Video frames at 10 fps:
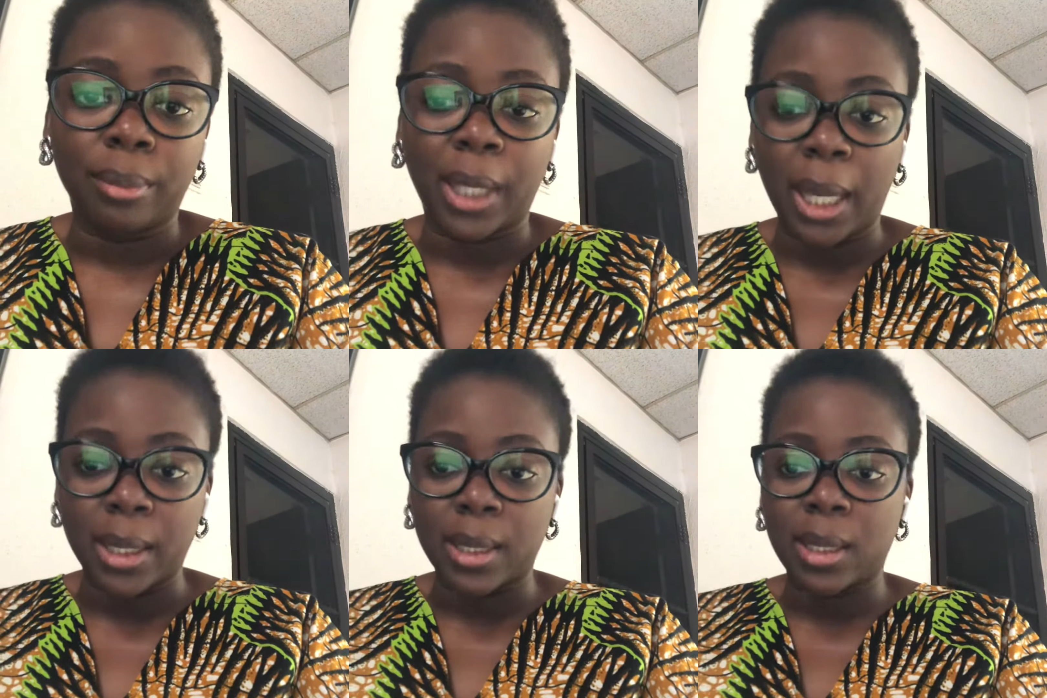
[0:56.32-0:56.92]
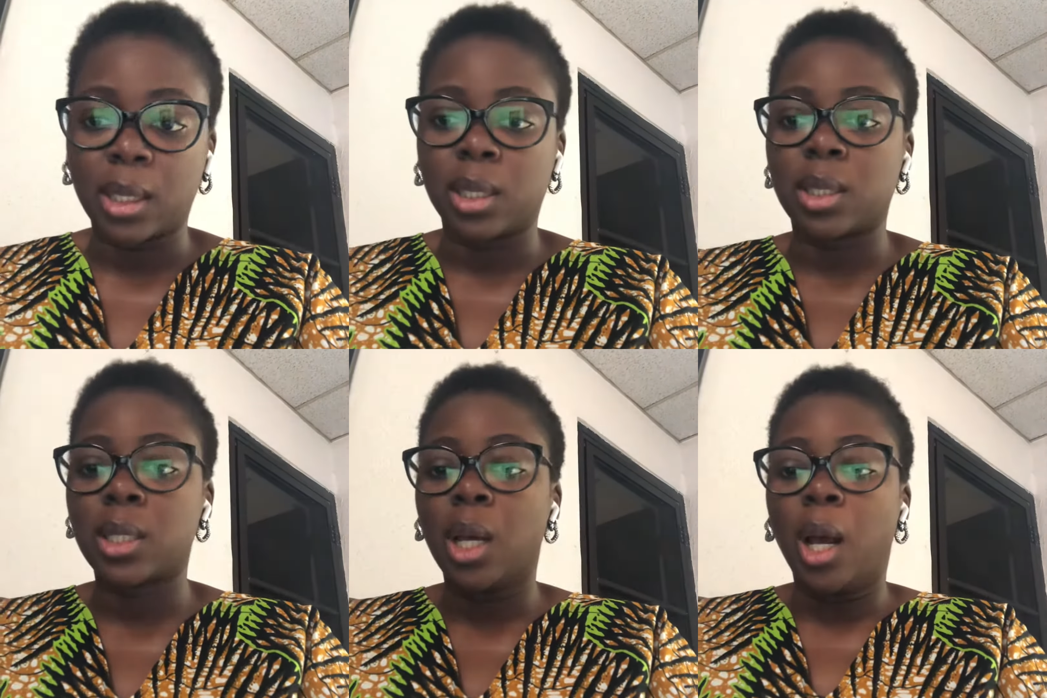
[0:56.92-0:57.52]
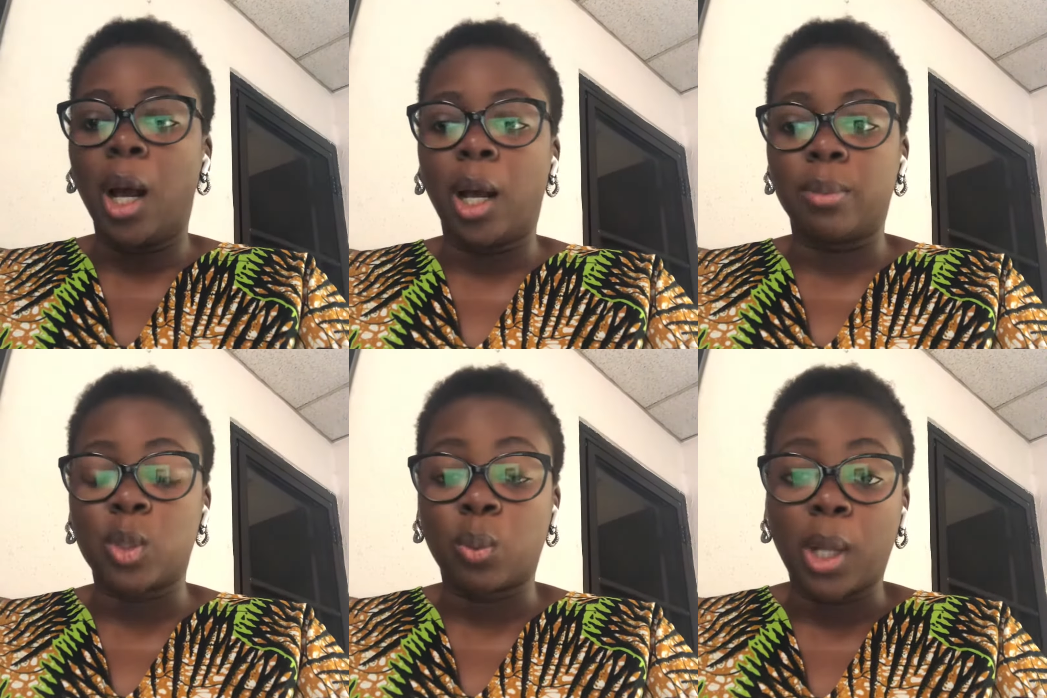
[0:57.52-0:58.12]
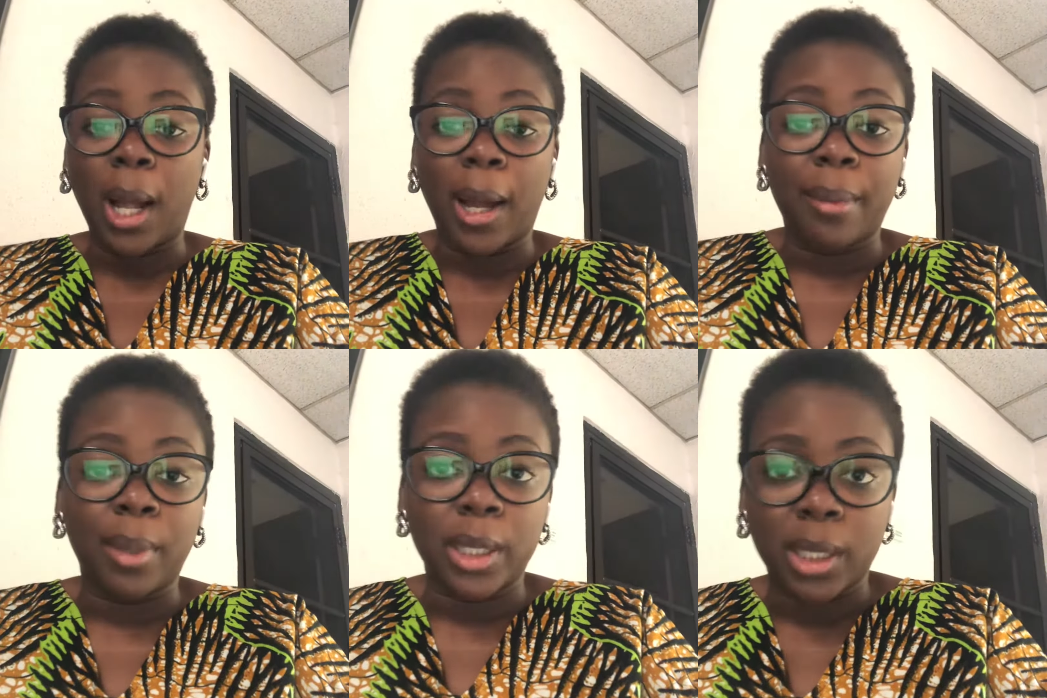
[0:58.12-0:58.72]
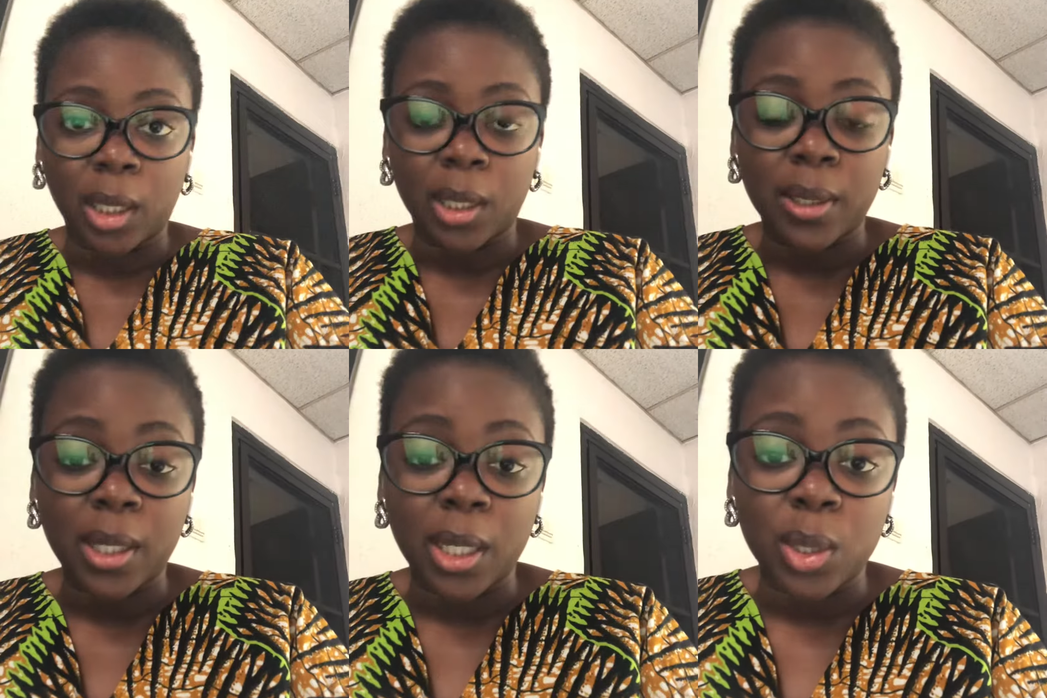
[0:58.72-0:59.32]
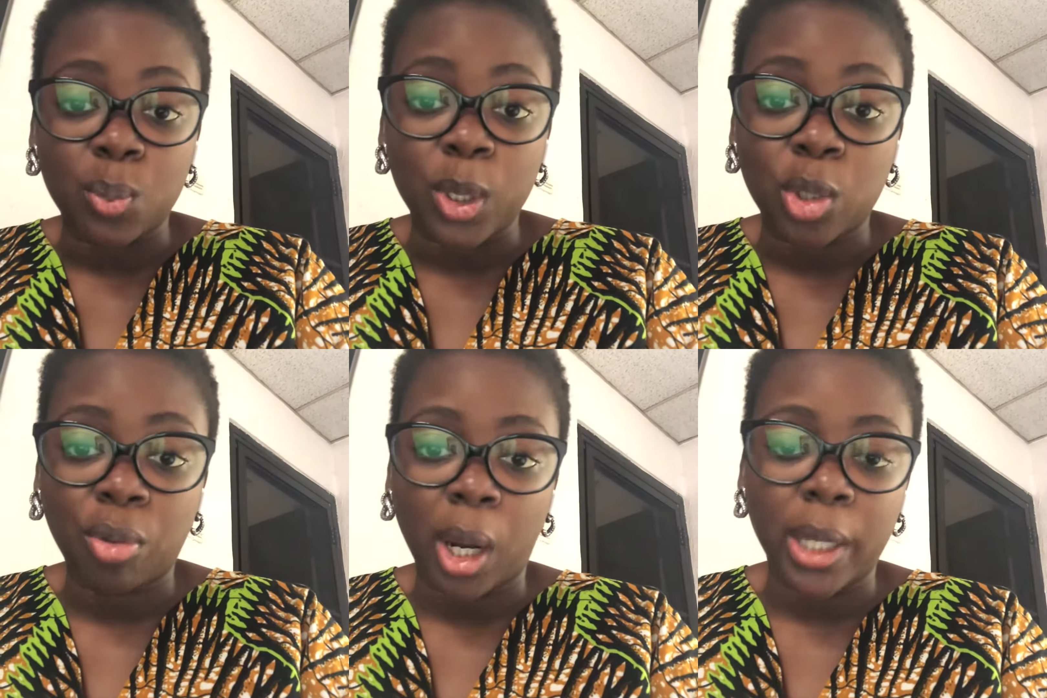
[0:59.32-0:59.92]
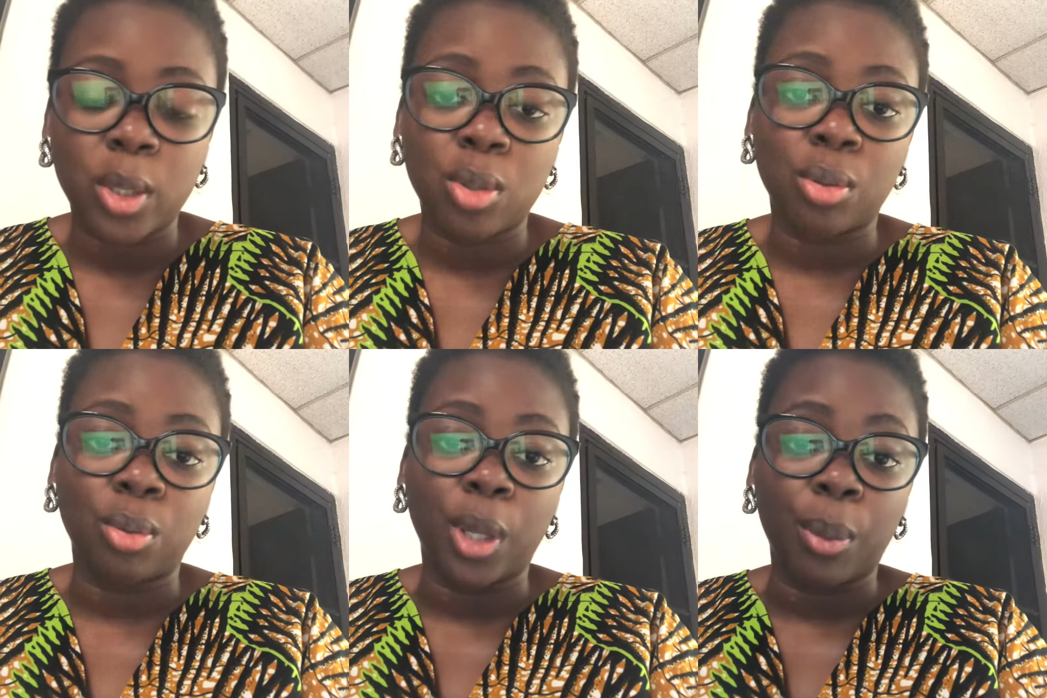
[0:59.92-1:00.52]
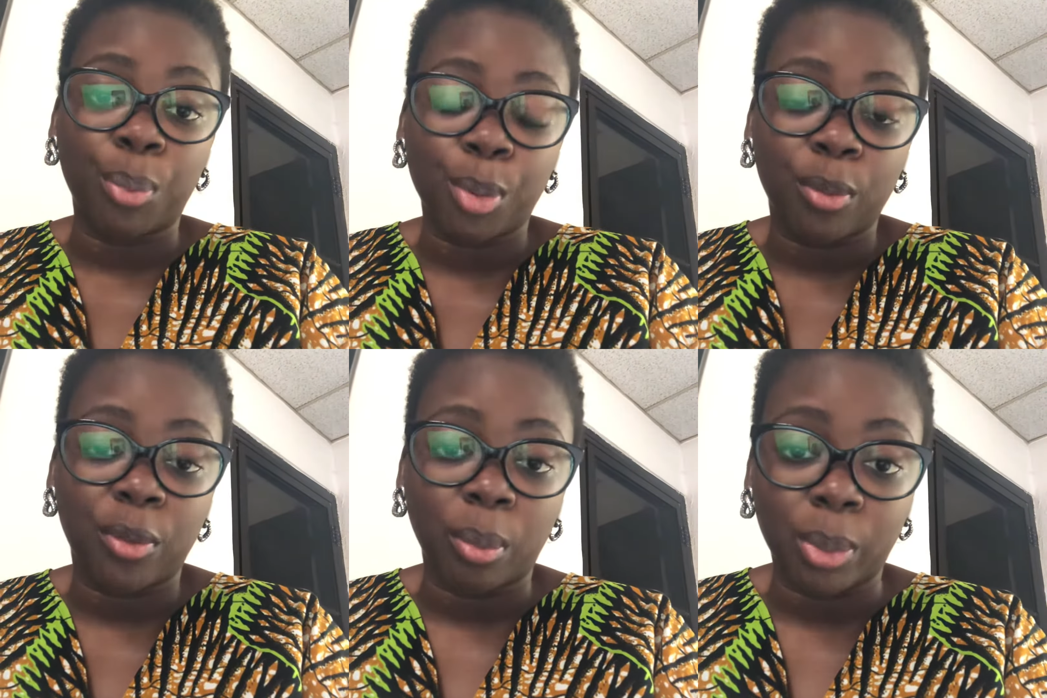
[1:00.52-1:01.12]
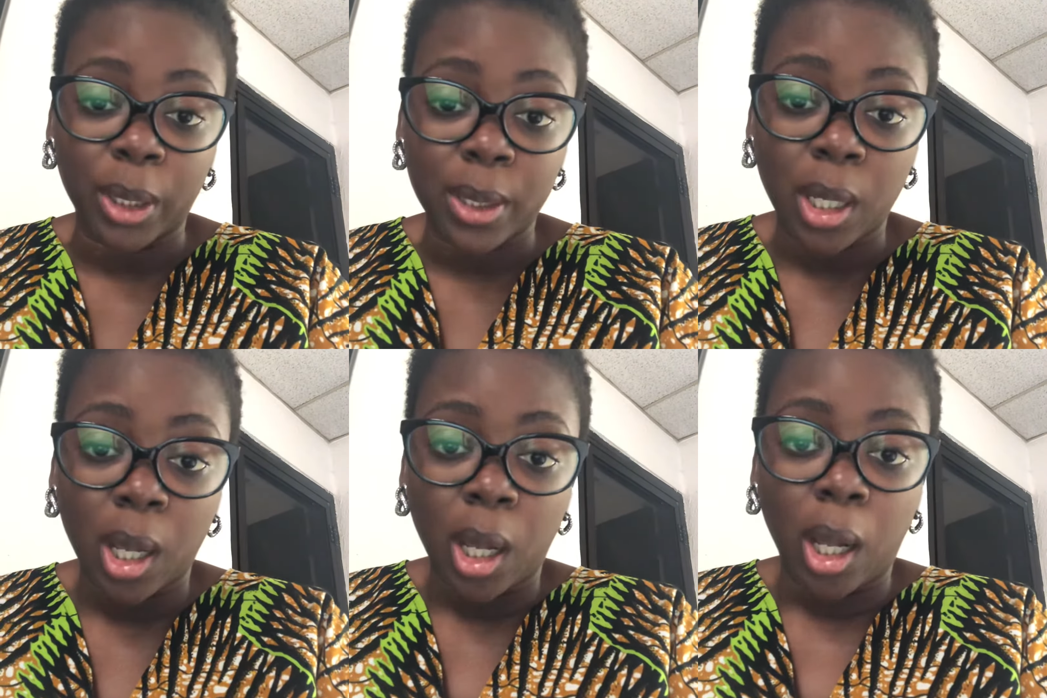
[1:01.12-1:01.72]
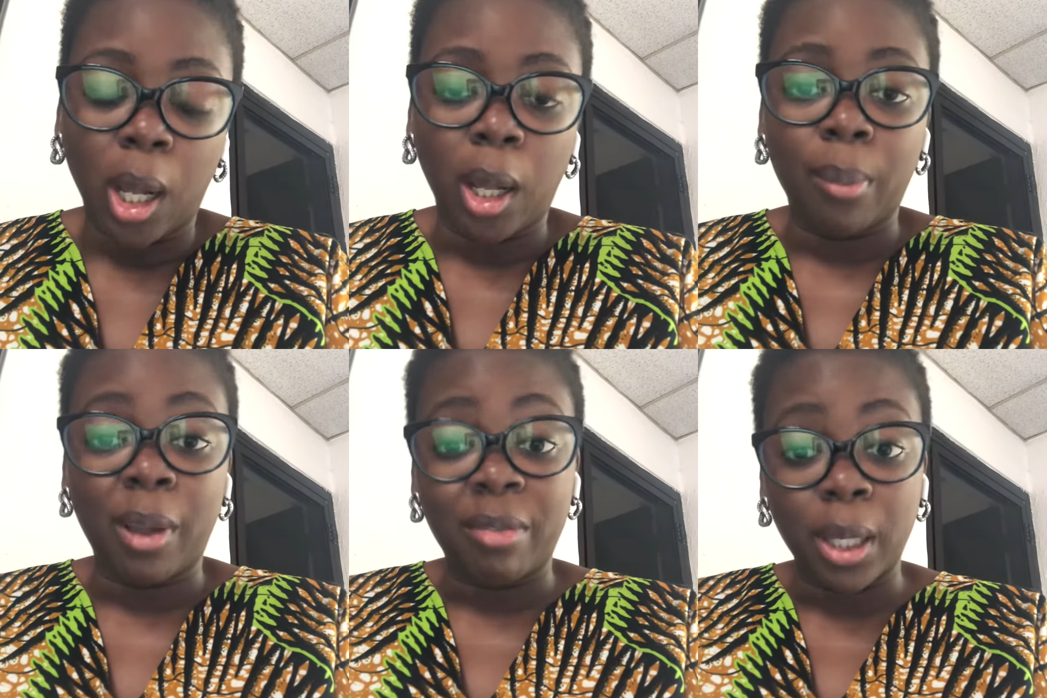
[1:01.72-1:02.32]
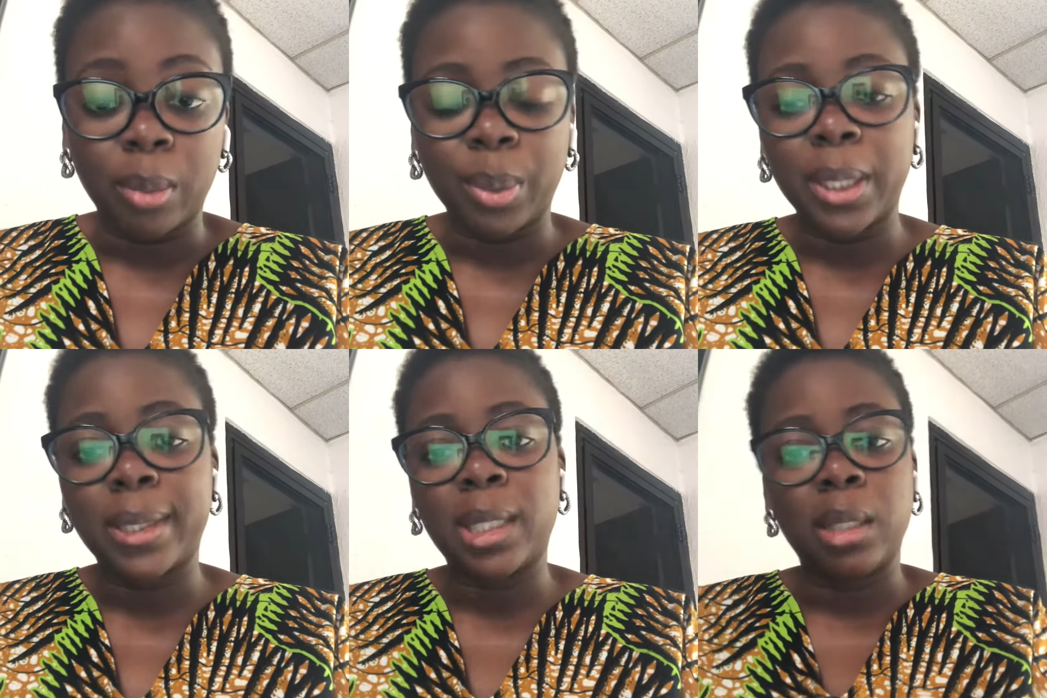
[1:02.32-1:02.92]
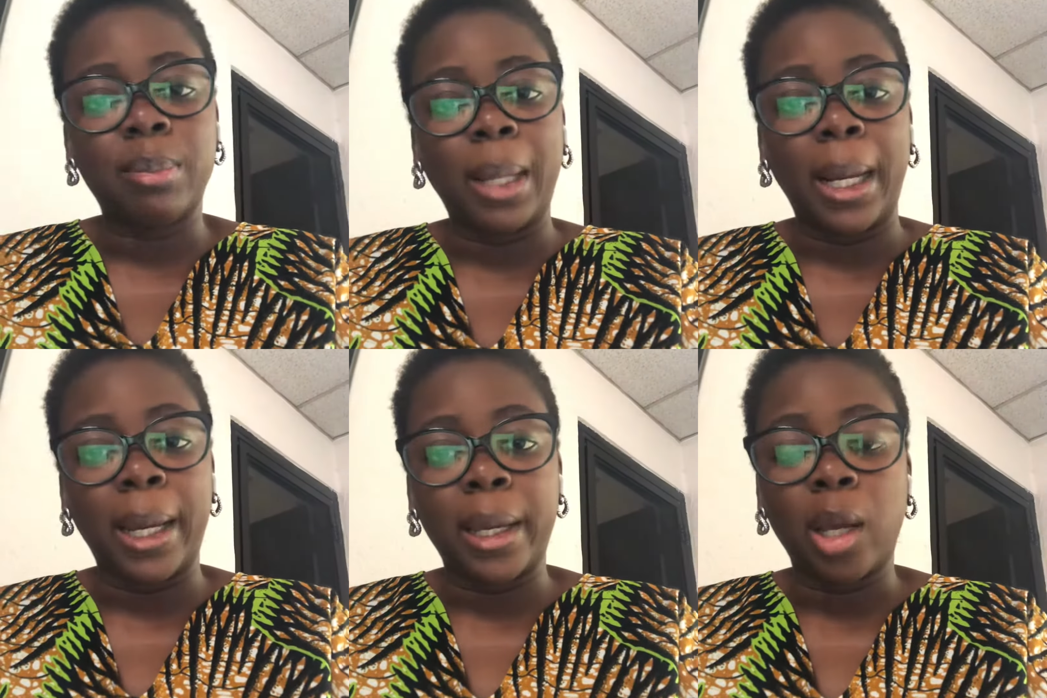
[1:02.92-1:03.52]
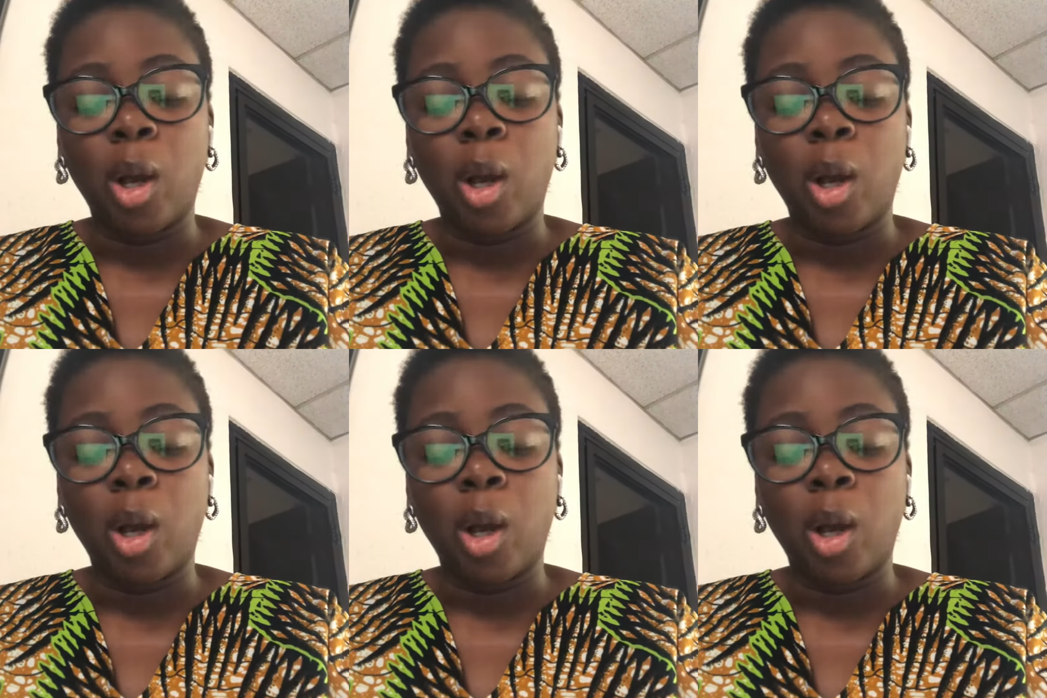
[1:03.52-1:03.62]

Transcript: cases. So what HIMA does is we try to improve the blood availability by